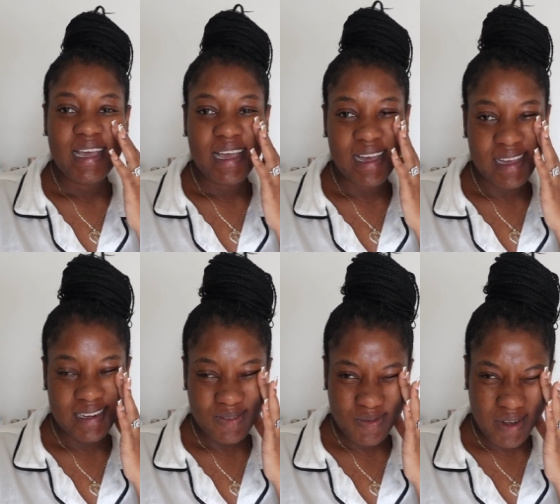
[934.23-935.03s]

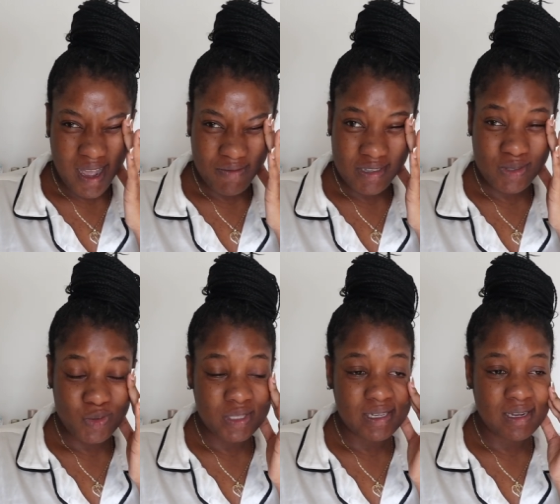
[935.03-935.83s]
and we would have this
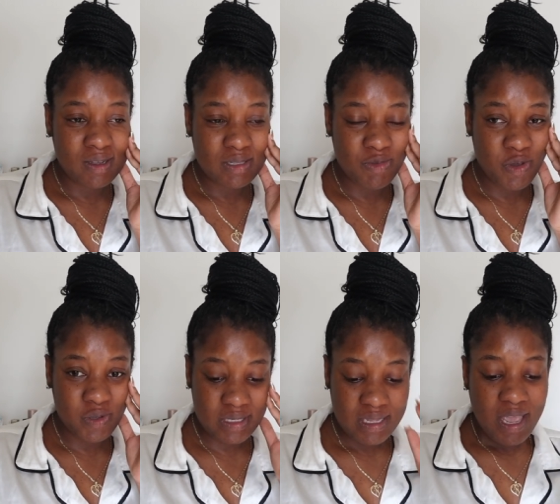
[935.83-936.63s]
sorted out,
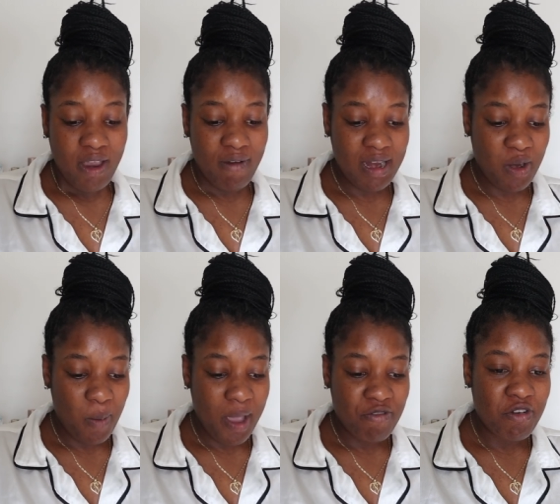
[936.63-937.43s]
because right now
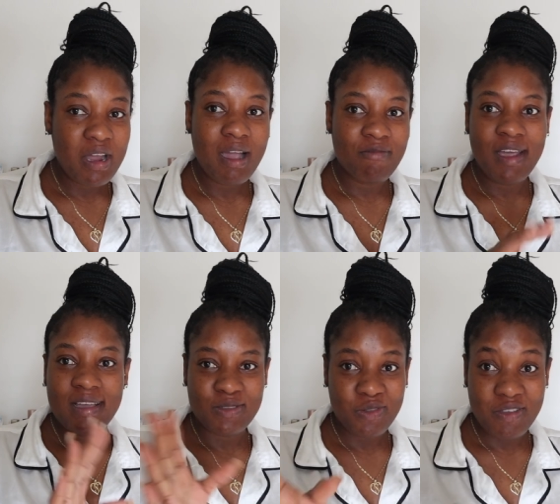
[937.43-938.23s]
my front camera
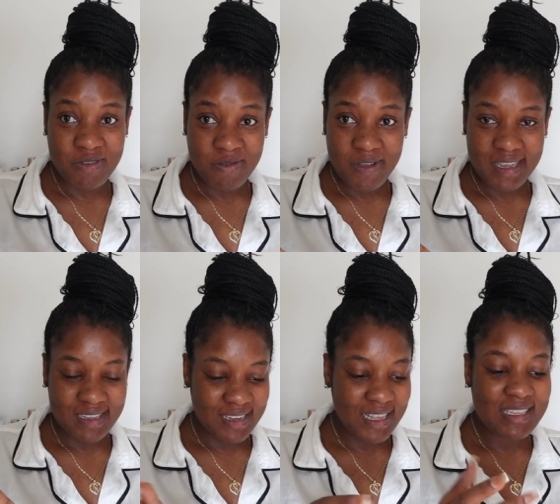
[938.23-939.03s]
is not even
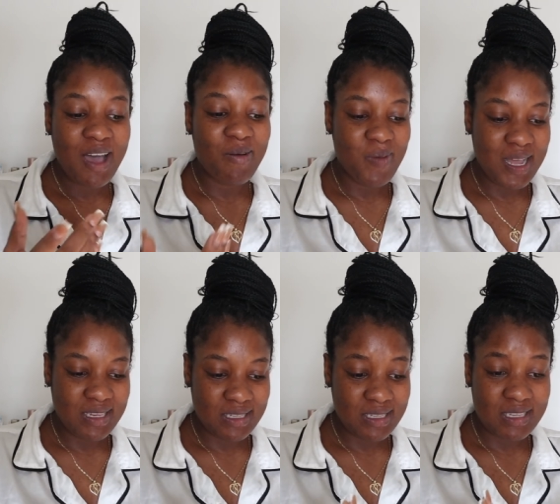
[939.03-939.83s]
working. That's how bad
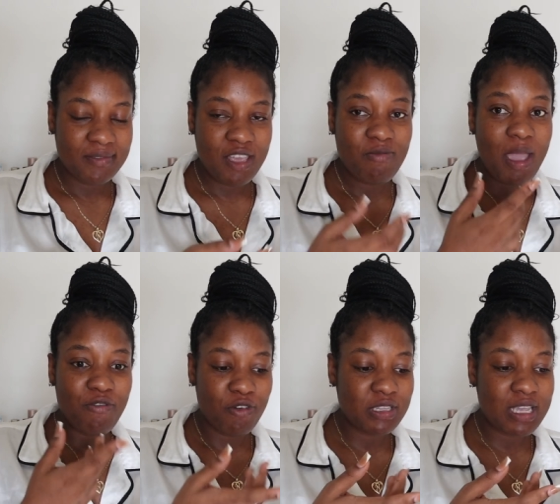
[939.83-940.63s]
it is. If my
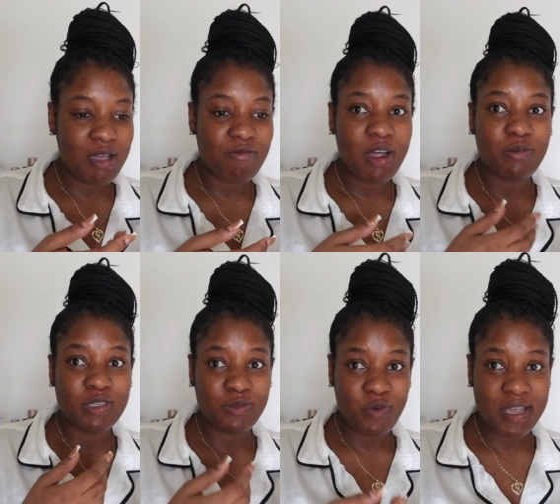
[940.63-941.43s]
front camera
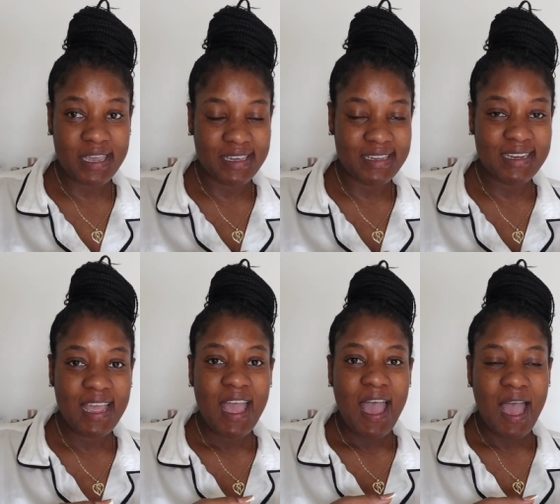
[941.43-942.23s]
was working,
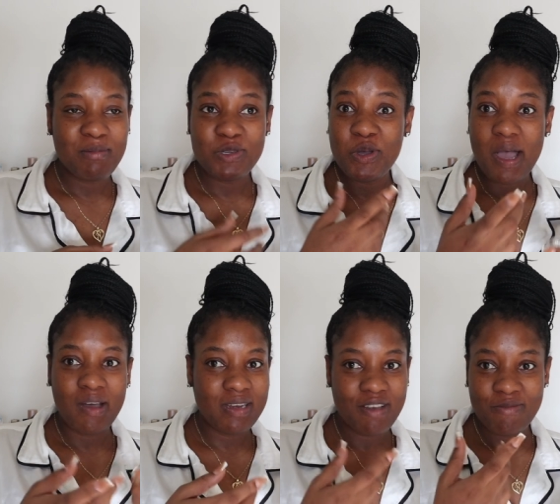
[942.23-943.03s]
I'm sure I
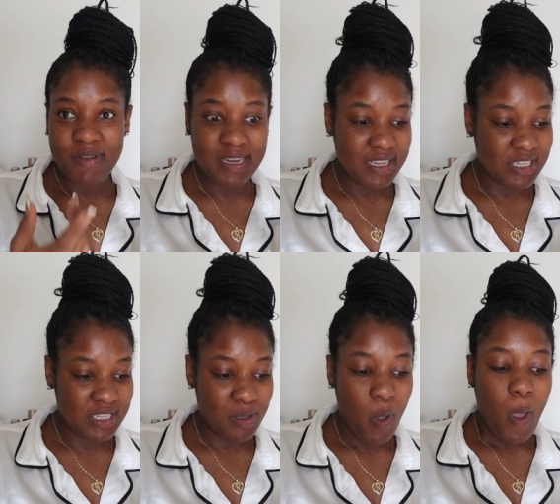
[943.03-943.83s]
would have managed
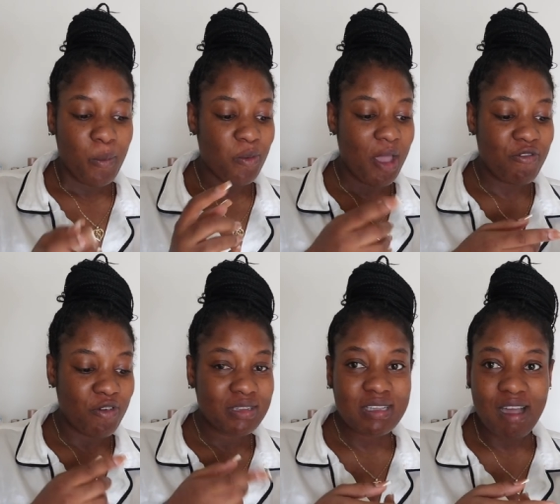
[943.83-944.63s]
it, but my
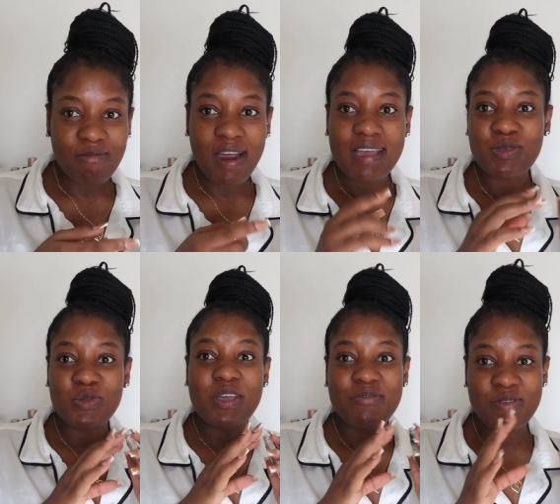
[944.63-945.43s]
front camera is
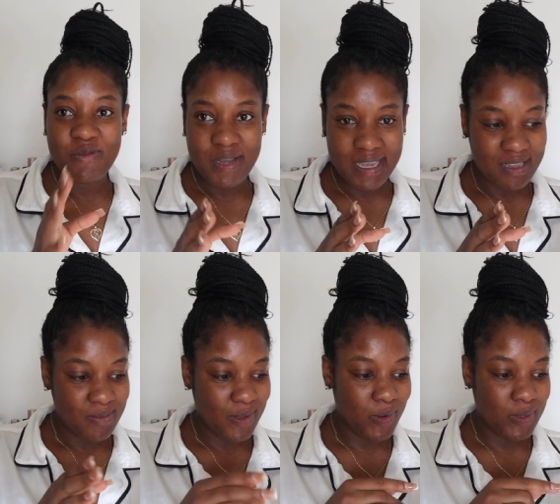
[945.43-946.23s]
not even working
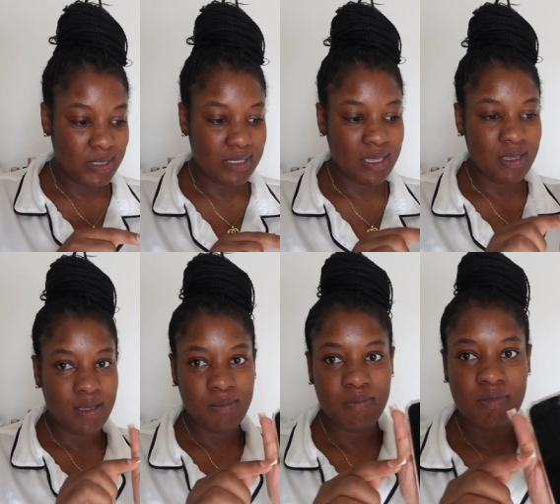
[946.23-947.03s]
because
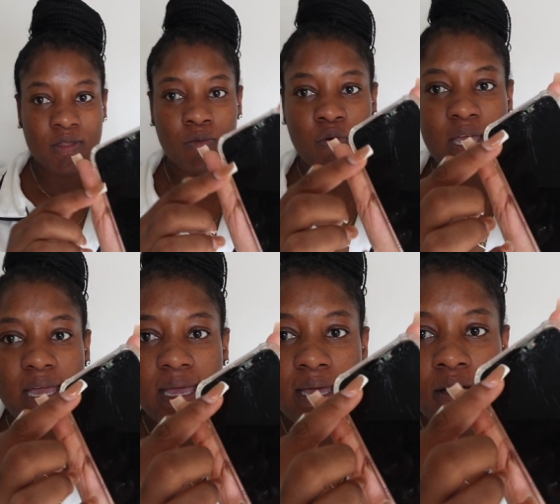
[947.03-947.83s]
the
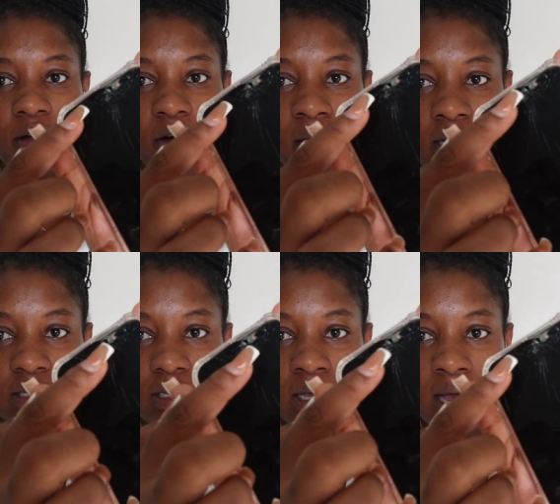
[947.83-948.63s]
way it
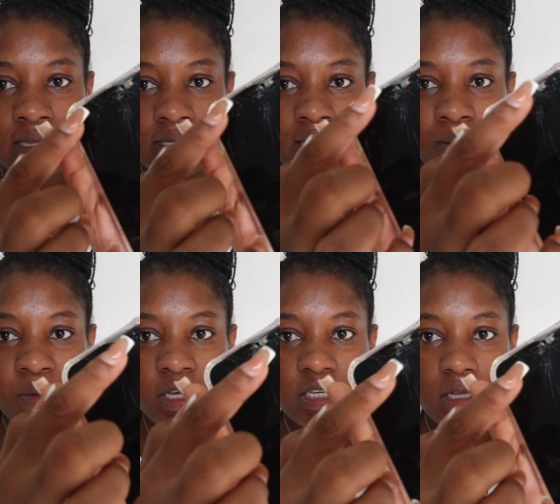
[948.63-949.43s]
cracked, it has
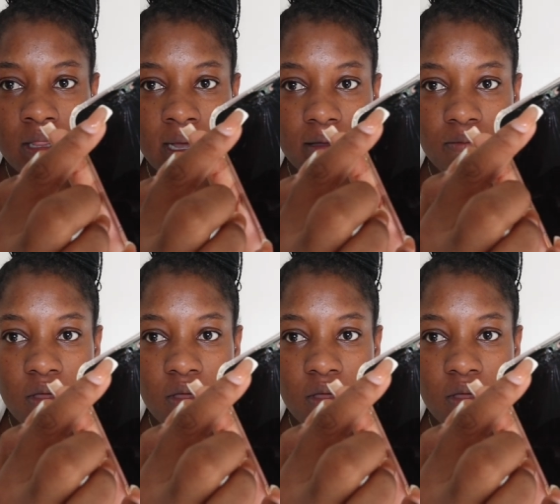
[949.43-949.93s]
damaged like